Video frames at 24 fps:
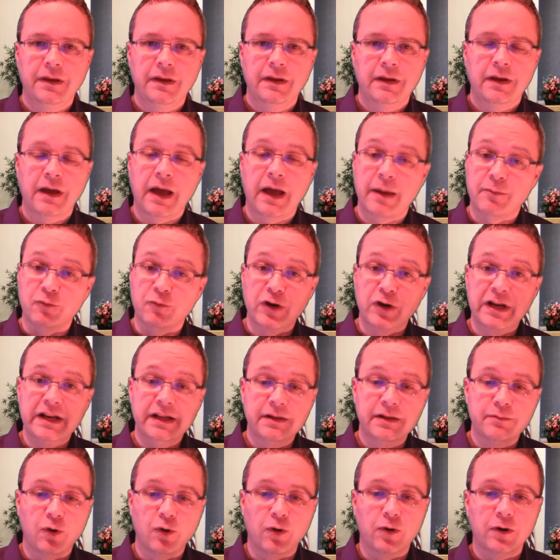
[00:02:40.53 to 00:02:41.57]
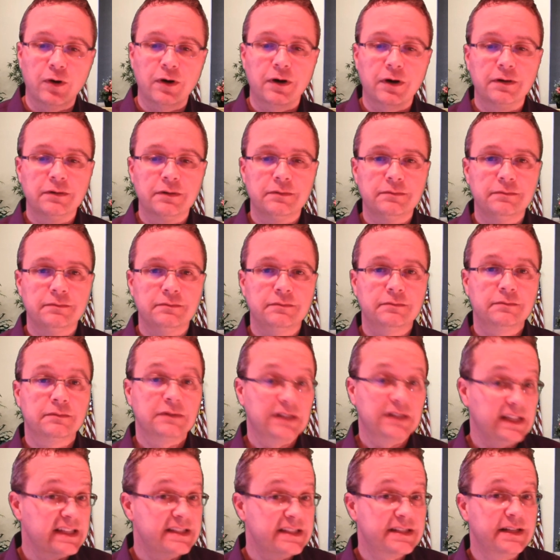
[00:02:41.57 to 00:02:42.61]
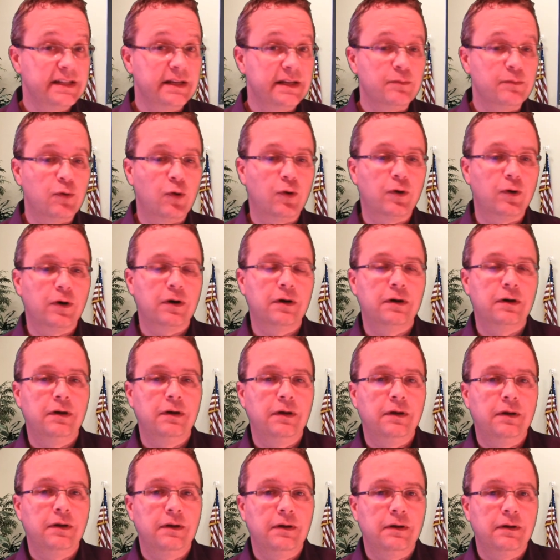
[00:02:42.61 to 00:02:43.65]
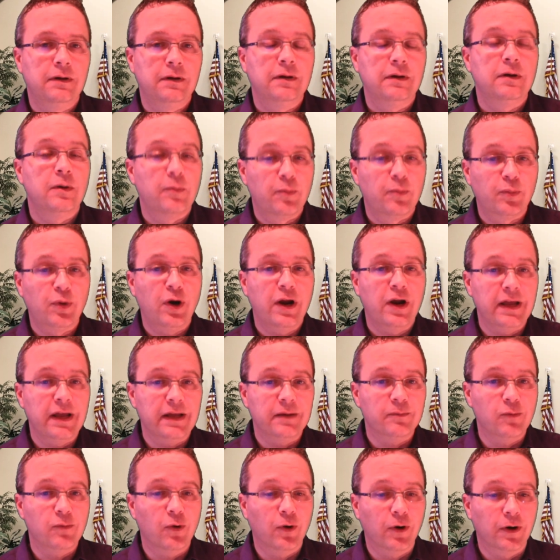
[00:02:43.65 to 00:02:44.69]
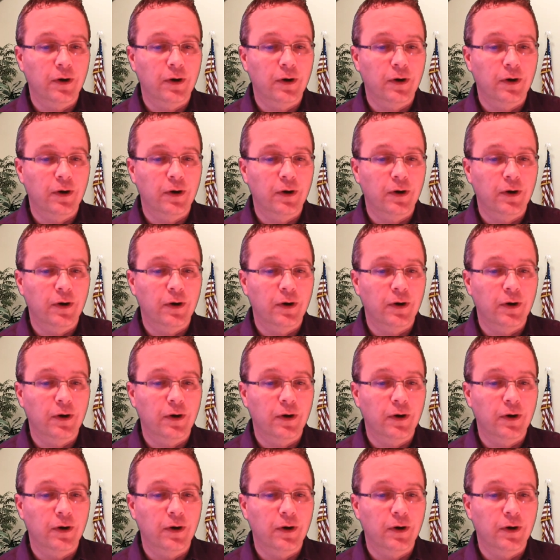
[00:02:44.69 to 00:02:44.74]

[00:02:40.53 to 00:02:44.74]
I'm reading more, listening more, praying more.